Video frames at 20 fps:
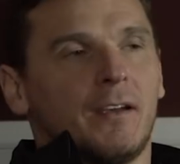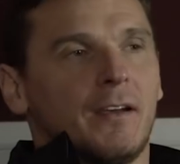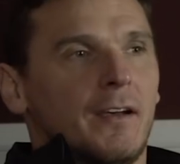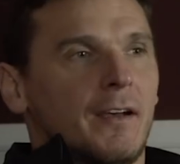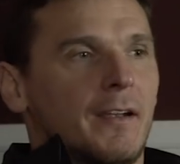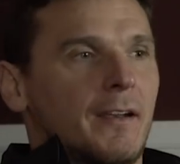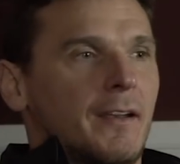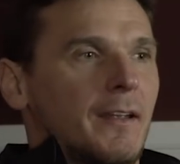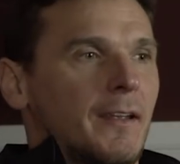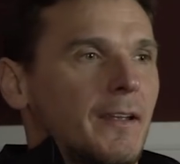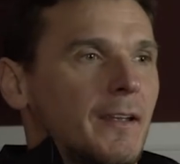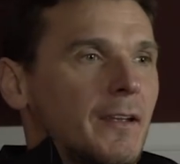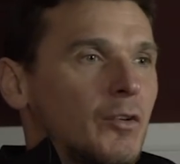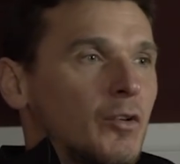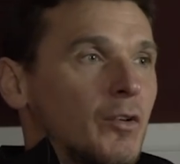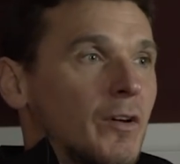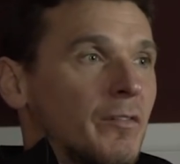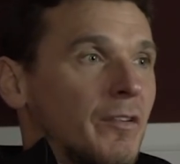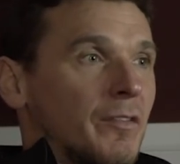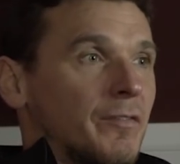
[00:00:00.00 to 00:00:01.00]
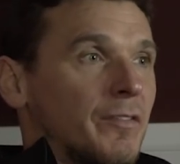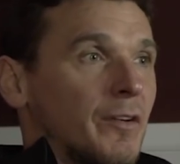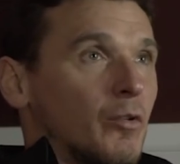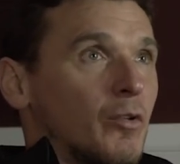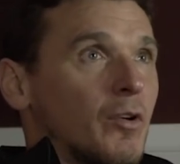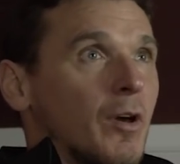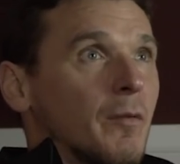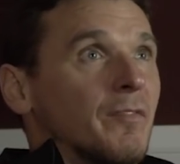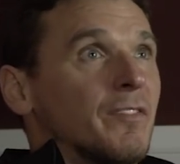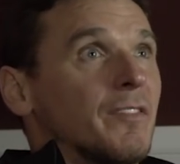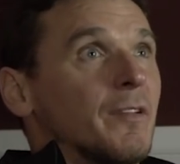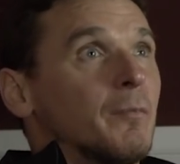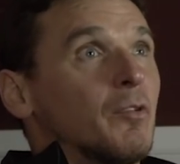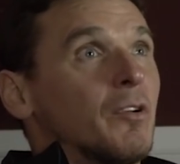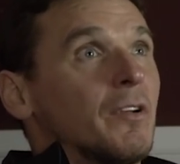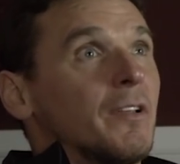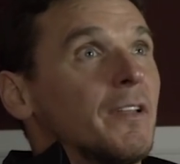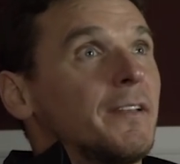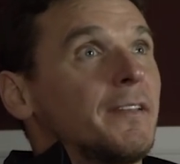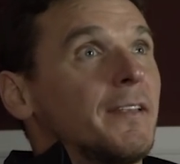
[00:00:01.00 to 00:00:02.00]
And whoever felt
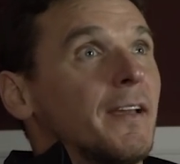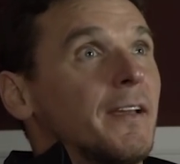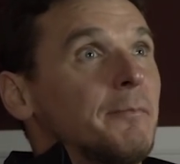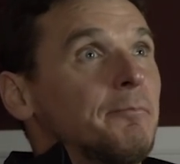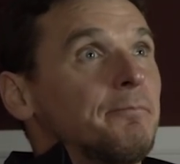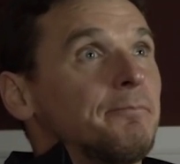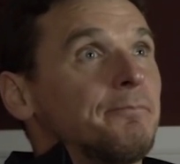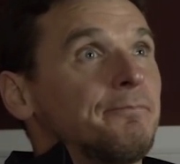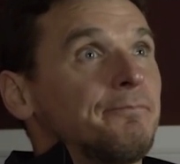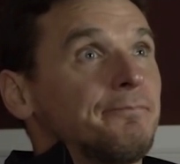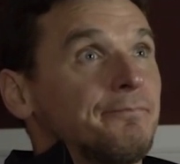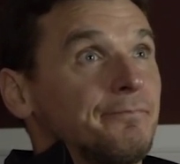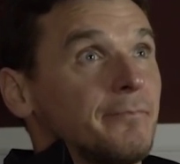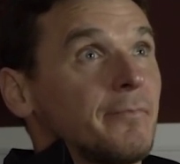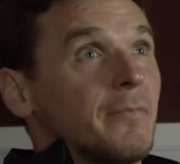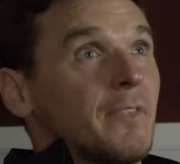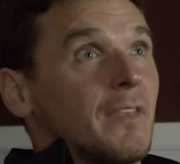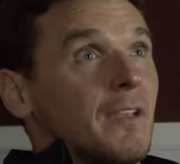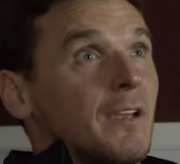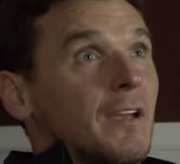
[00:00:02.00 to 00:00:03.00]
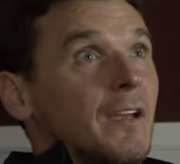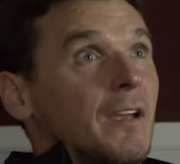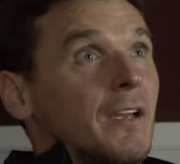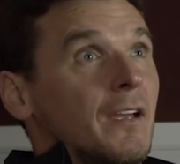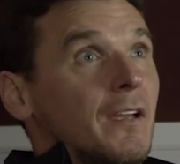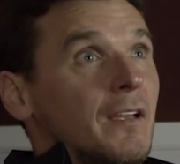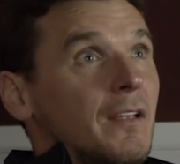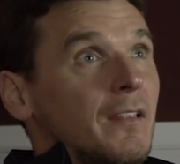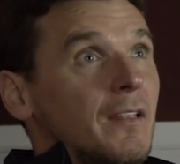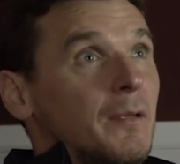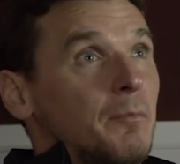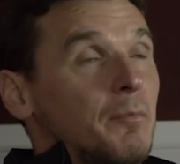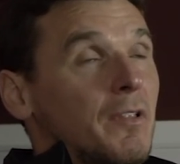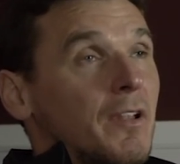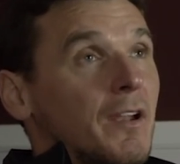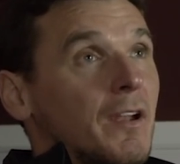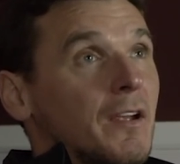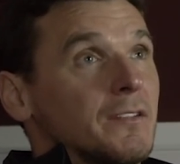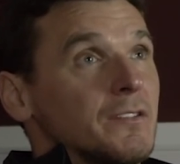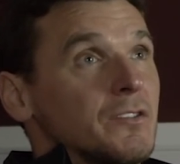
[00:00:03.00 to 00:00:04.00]
comfortable at the time, they put
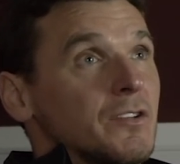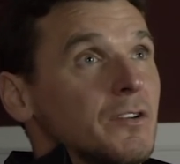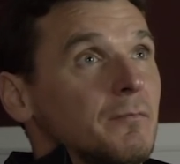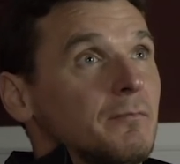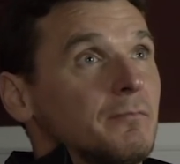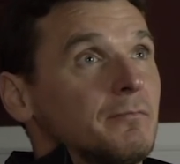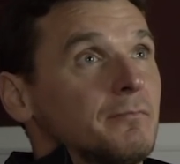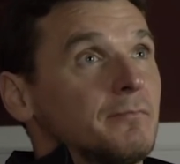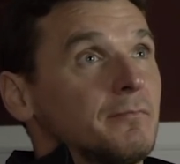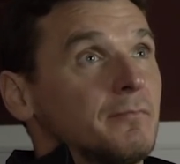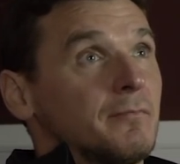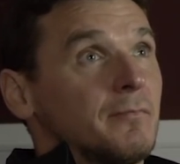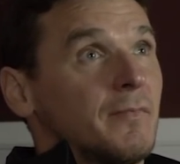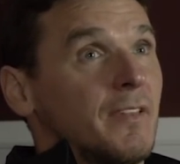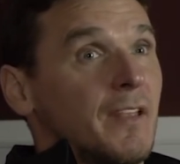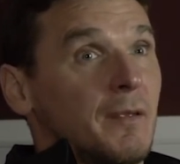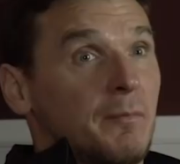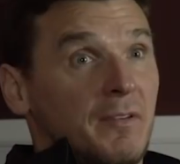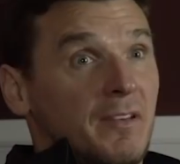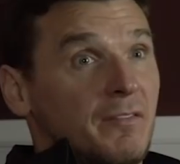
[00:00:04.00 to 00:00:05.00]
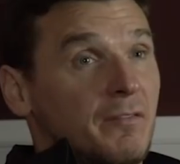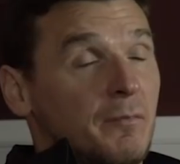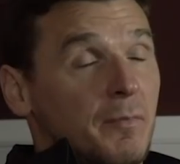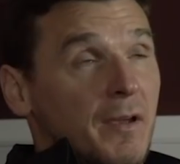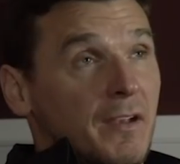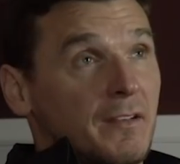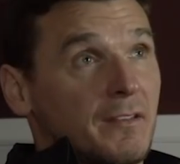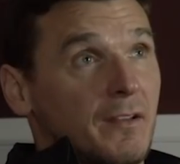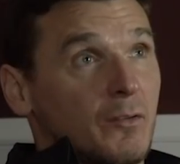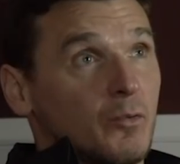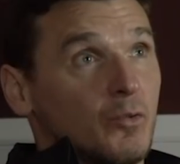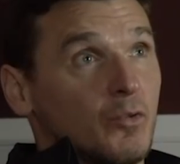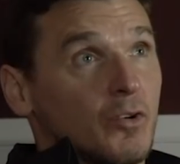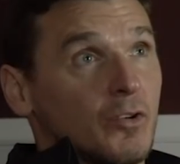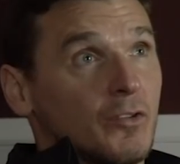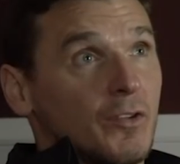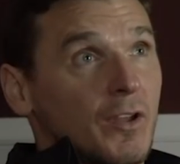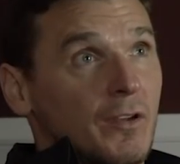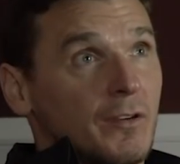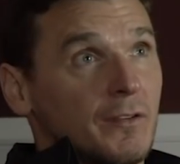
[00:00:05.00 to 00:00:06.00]
their hands up, and they even picked their own
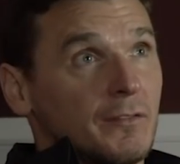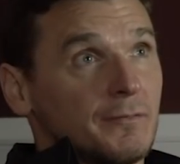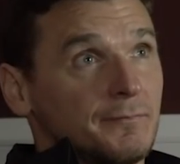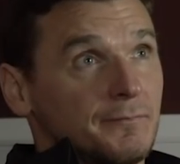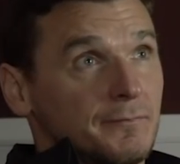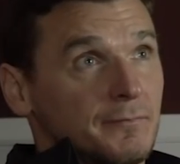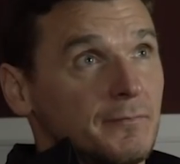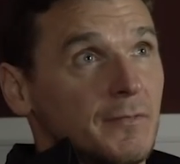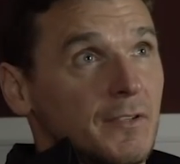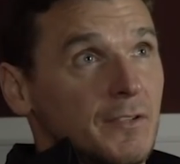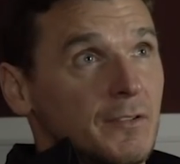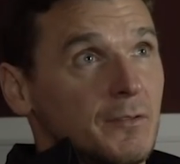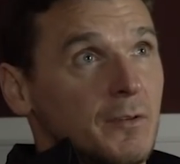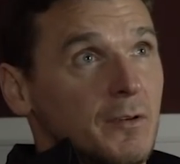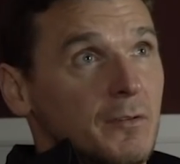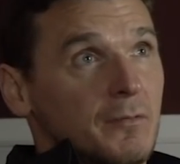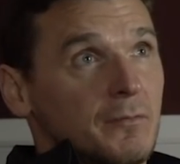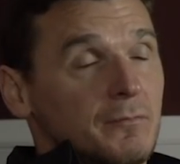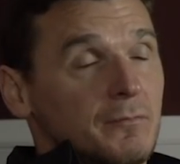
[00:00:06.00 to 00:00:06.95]
order as well.